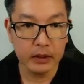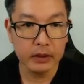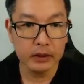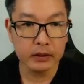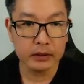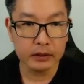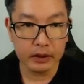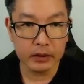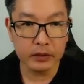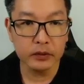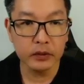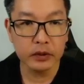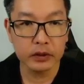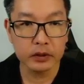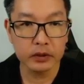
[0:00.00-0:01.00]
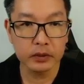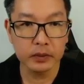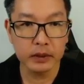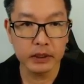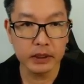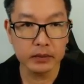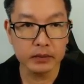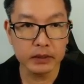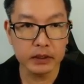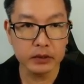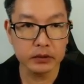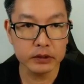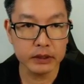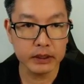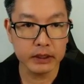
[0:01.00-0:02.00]
Now you'll be able
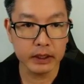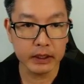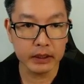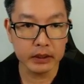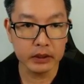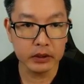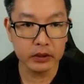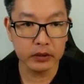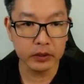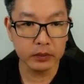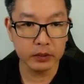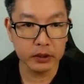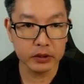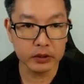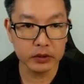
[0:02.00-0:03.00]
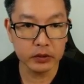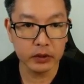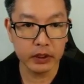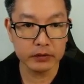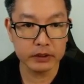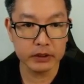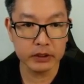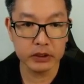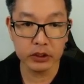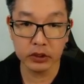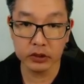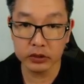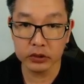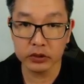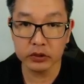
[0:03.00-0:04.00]
to see that in your reports you have Search
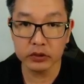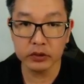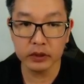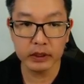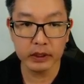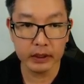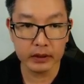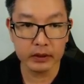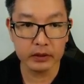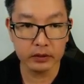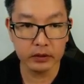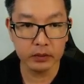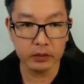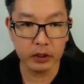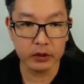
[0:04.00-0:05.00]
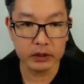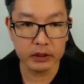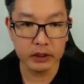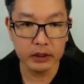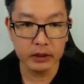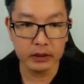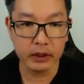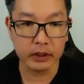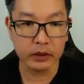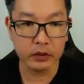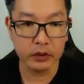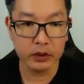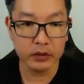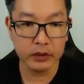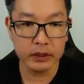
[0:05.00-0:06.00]
Console related reports like
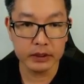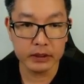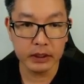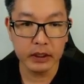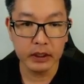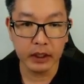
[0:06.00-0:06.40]
queries